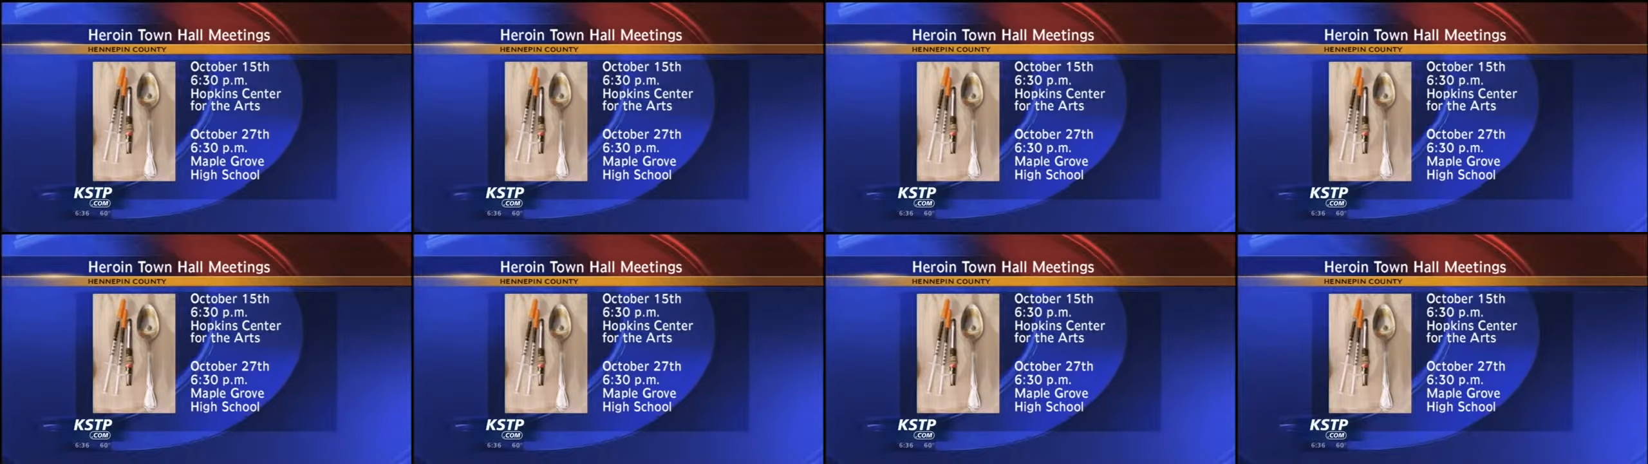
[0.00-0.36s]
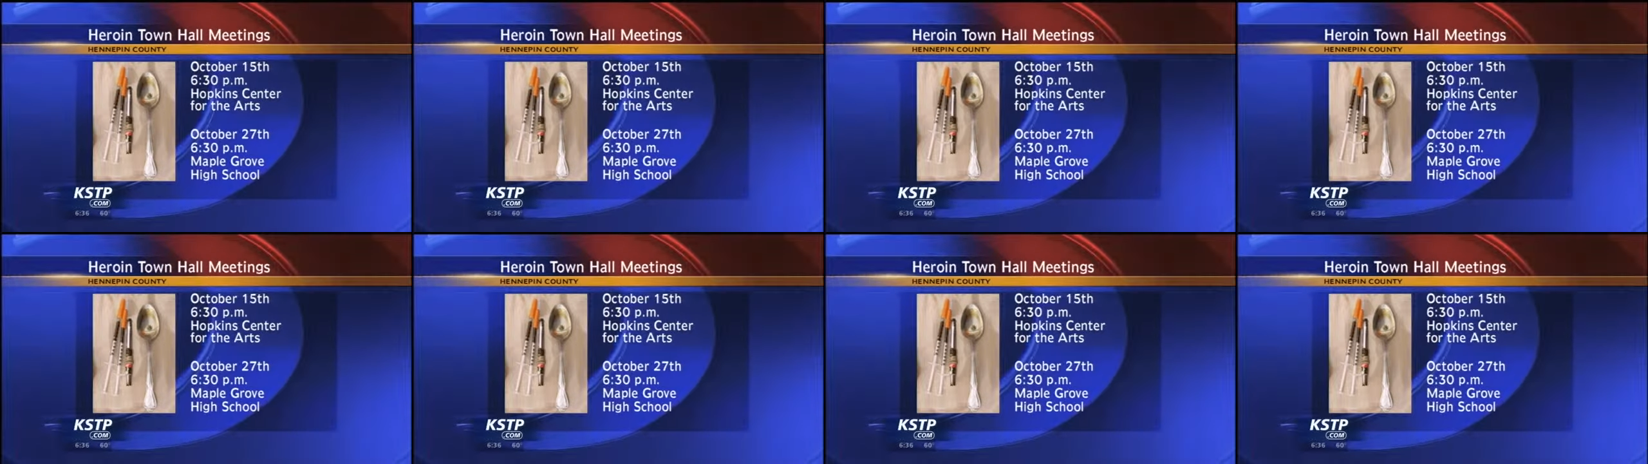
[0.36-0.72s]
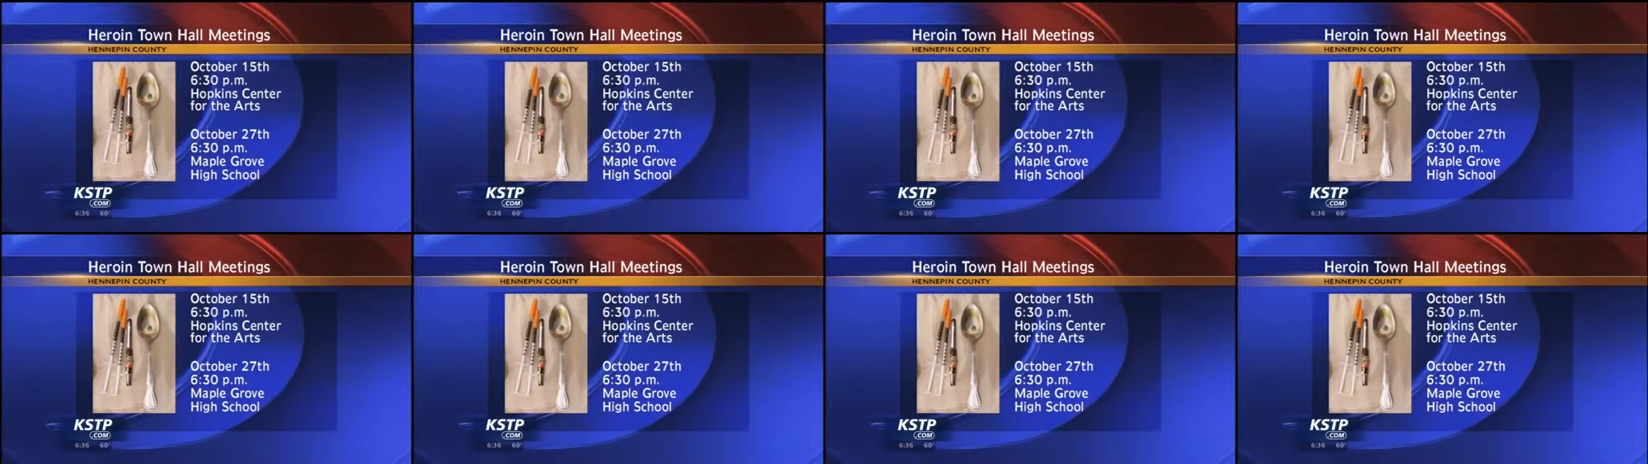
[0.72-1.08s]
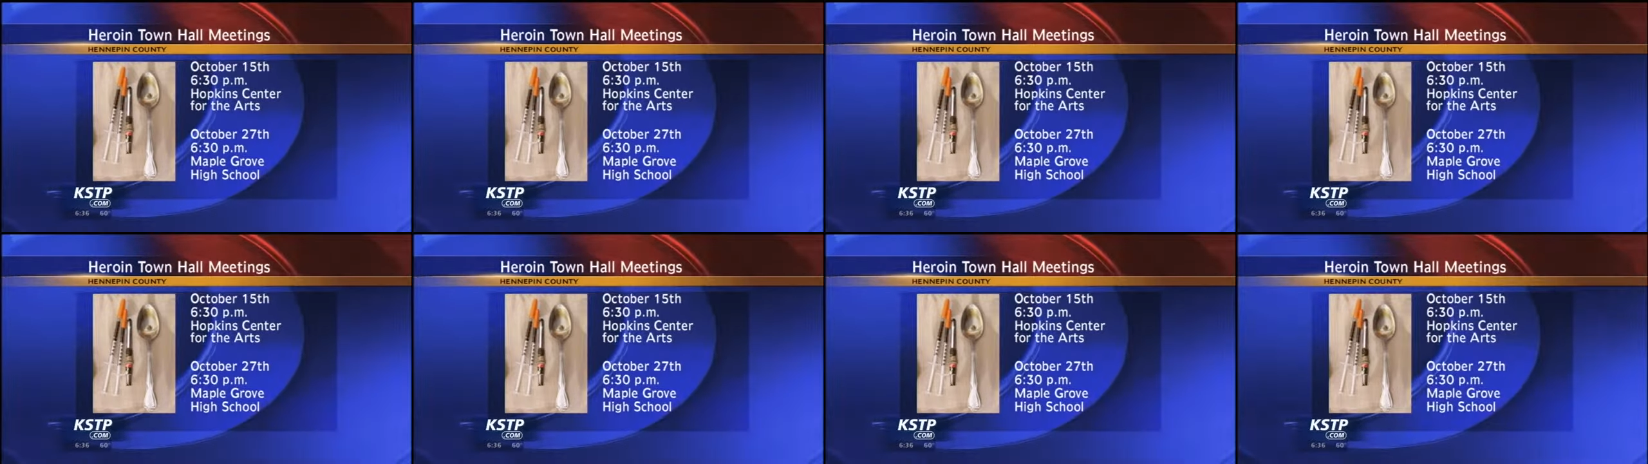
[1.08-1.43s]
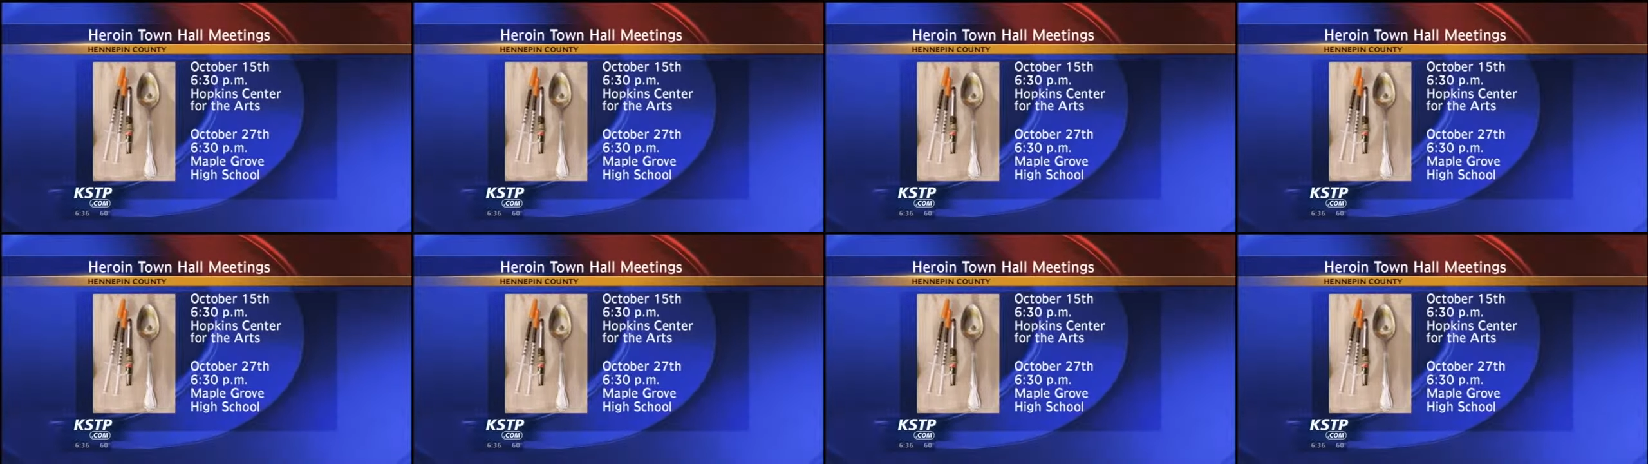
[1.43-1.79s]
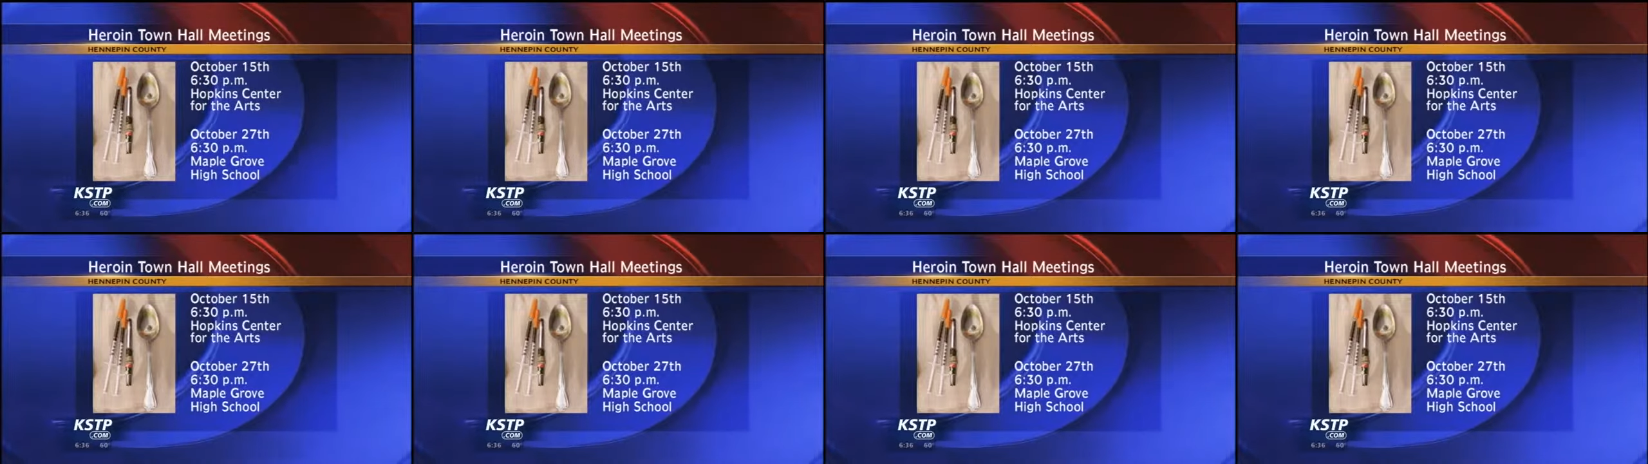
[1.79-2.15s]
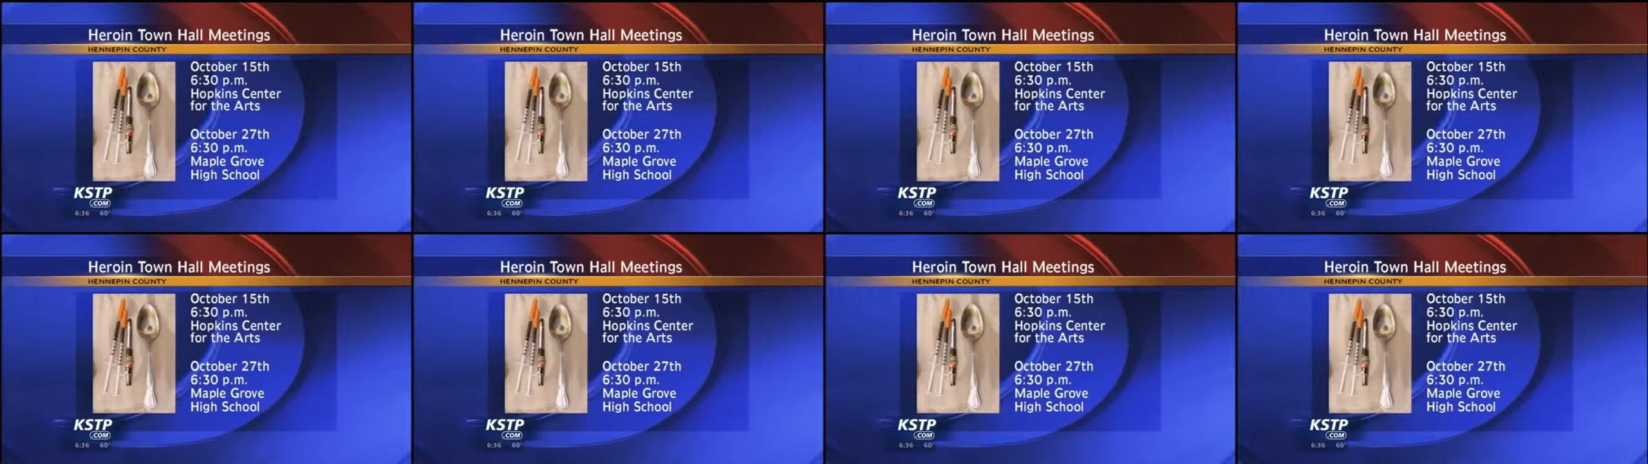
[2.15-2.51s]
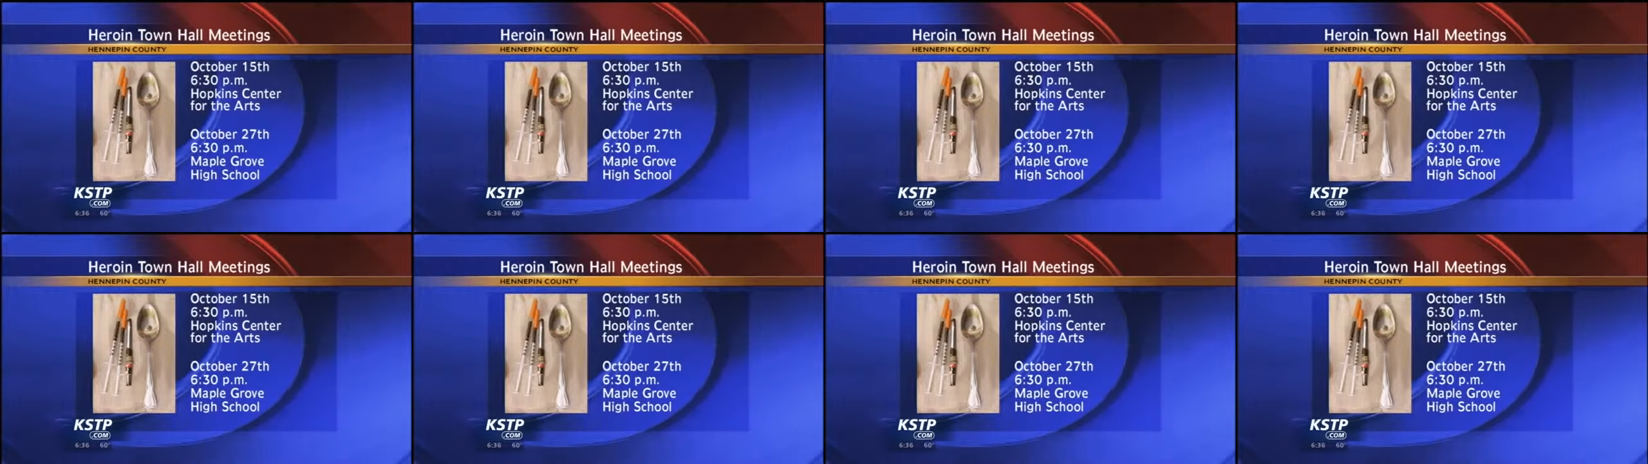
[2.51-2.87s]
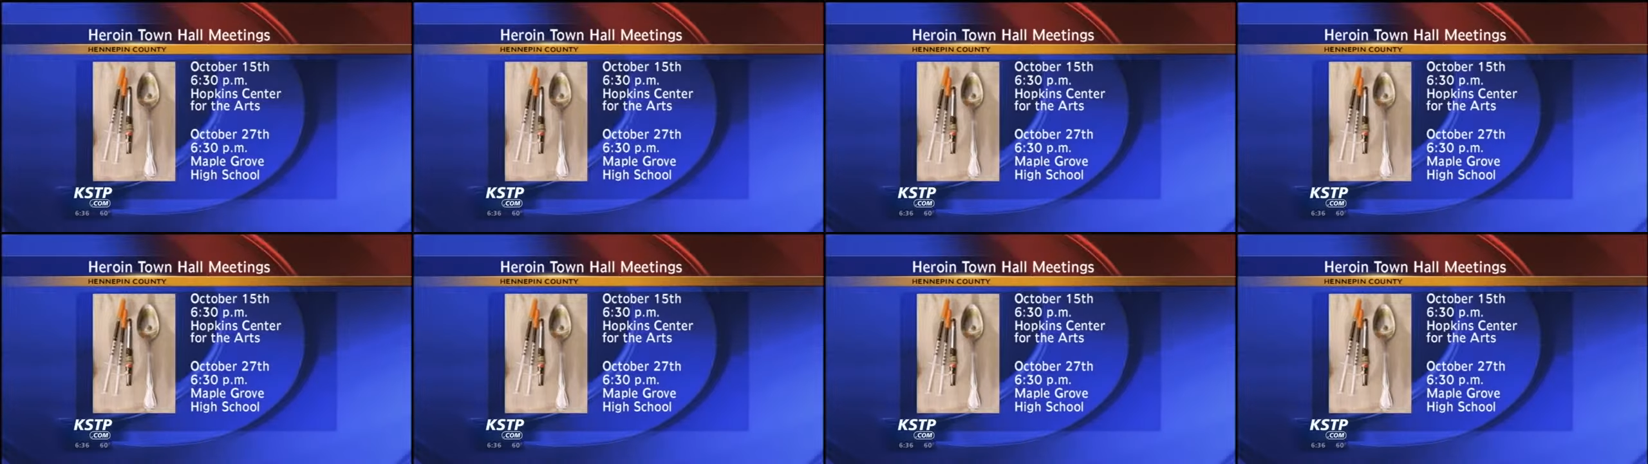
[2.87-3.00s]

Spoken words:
Nobody's mouth can be seen.